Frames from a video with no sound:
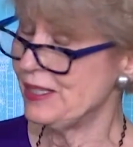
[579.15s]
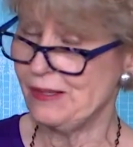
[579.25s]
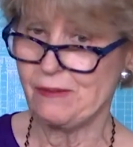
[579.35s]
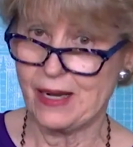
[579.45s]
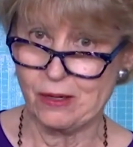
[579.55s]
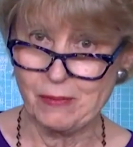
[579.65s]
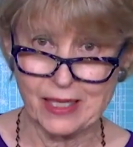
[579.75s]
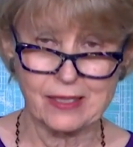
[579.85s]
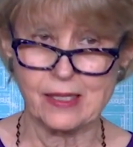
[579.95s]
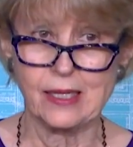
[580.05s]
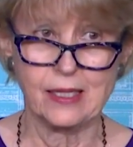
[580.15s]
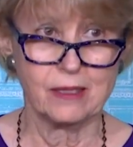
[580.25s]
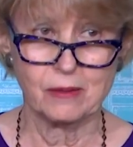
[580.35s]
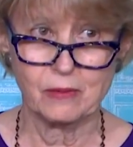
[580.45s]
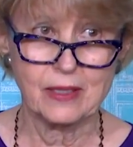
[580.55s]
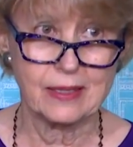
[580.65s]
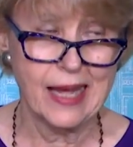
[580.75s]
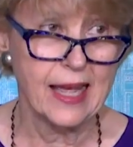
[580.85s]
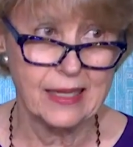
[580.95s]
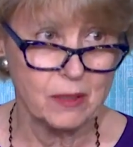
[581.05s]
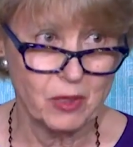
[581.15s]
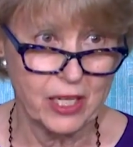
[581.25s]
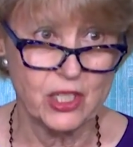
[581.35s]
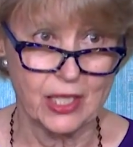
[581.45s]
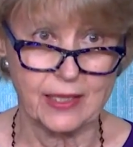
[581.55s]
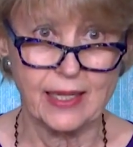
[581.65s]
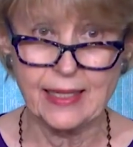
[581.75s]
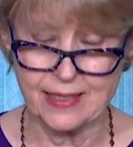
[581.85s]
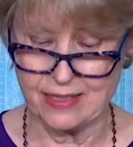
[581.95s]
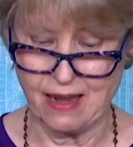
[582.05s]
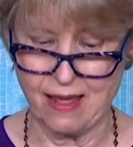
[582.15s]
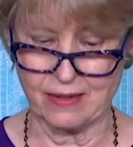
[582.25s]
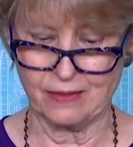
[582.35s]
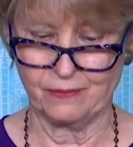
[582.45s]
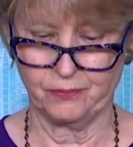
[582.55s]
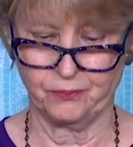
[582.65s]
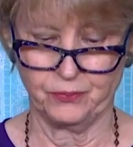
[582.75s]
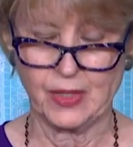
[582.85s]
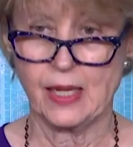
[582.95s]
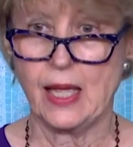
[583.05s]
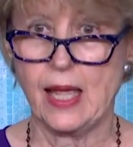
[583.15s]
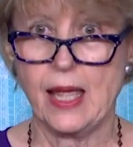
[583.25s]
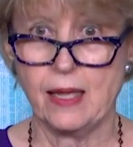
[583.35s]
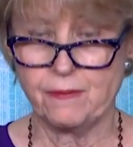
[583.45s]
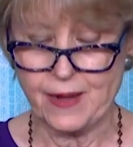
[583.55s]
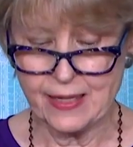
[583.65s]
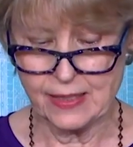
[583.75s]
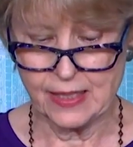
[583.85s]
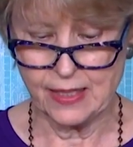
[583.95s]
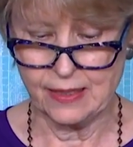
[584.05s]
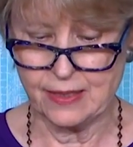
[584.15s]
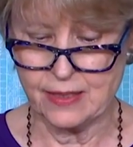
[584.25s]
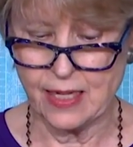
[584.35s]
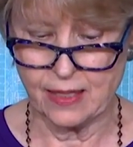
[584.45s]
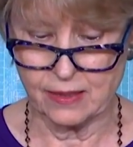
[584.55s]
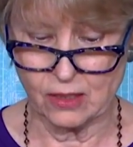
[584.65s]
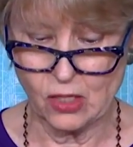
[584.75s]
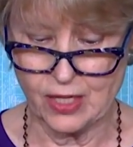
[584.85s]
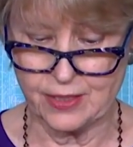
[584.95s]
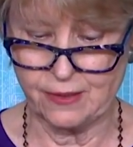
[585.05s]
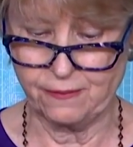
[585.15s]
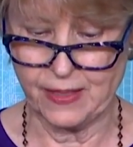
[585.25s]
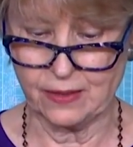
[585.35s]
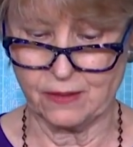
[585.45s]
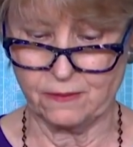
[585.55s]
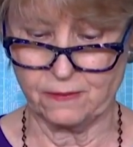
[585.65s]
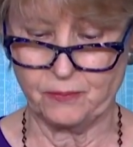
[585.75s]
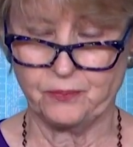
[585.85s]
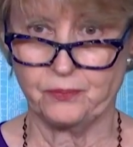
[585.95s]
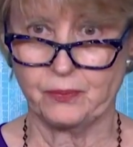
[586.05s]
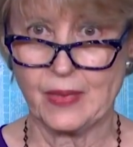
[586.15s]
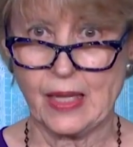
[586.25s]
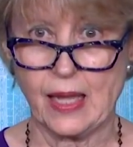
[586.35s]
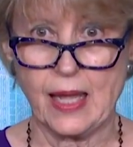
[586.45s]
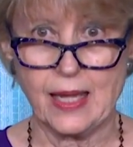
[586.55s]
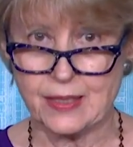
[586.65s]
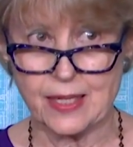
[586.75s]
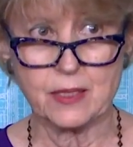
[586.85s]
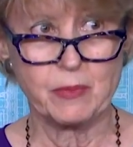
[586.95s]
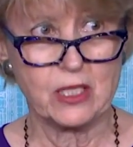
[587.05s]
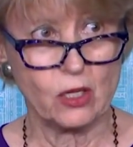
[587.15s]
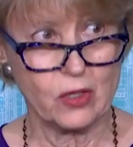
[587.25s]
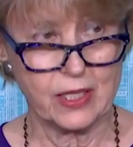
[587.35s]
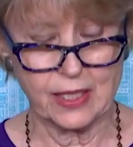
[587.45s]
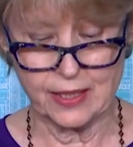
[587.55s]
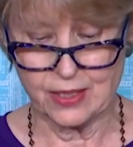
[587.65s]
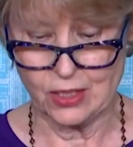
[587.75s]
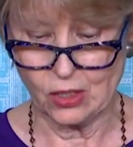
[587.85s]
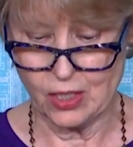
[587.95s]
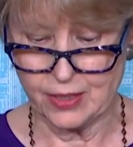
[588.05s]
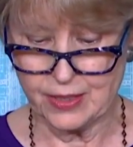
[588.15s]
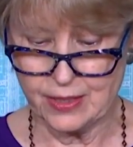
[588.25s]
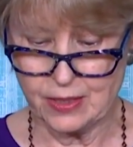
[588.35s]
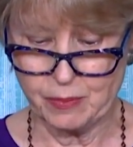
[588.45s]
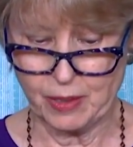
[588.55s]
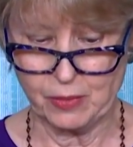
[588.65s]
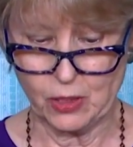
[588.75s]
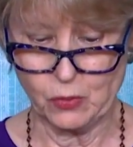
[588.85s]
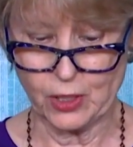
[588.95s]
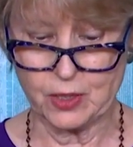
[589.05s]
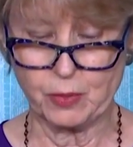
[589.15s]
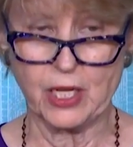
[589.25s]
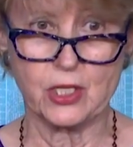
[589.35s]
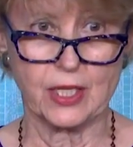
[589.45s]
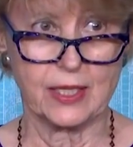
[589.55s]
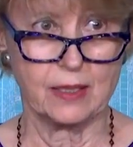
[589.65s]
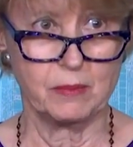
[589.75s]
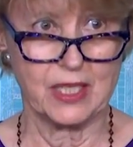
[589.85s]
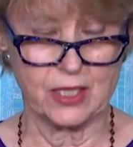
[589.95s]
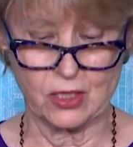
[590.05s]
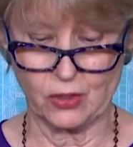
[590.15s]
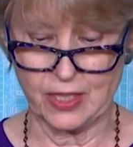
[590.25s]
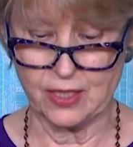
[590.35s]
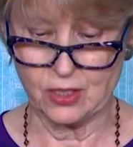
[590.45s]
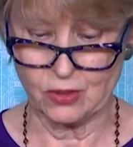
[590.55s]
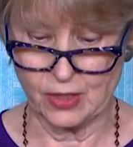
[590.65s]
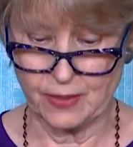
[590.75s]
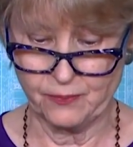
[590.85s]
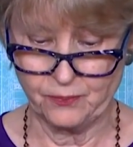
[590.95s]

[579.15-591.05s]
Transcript: an environmentally kind project. It is not. And finally, it is not cost effective. As has been noted, it's the costliest public works project in Minnesota history.